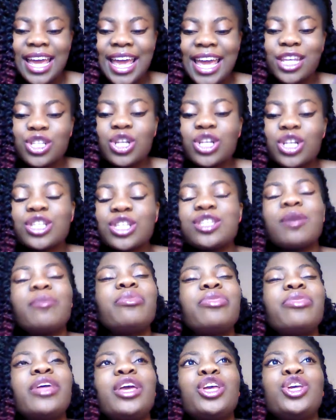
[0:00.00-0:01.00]
It is not
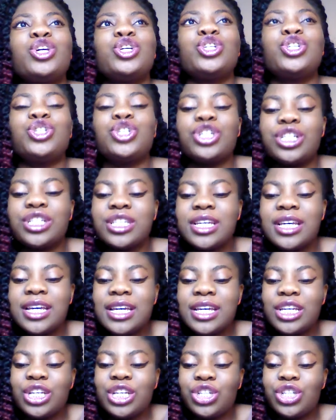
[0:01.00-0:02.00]
something you
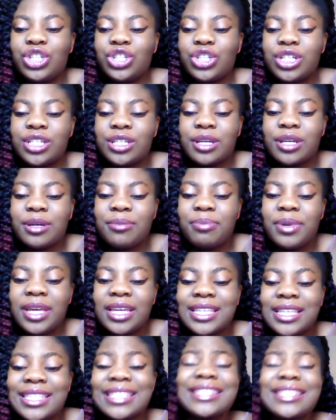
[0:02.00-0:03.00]
should
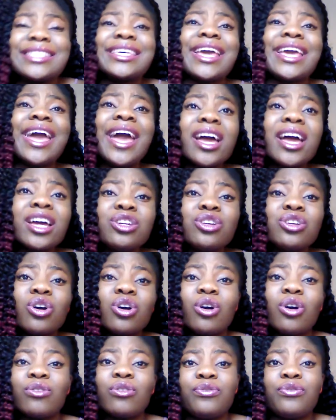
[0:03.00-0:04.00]
be scared
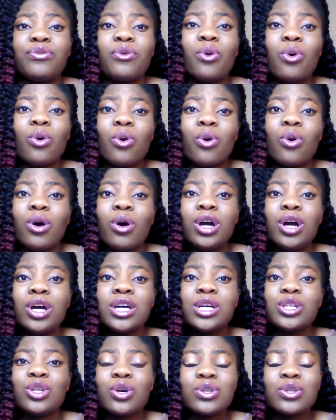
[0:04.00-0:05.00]
of, or
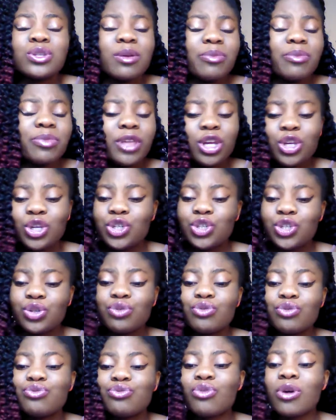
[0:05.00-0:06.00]
not something you
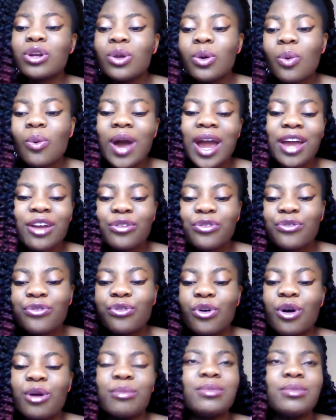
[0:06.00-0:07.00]
should run away
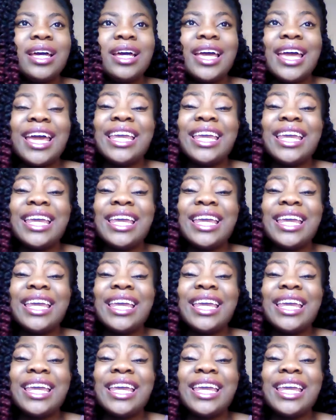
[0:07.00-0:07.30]
from.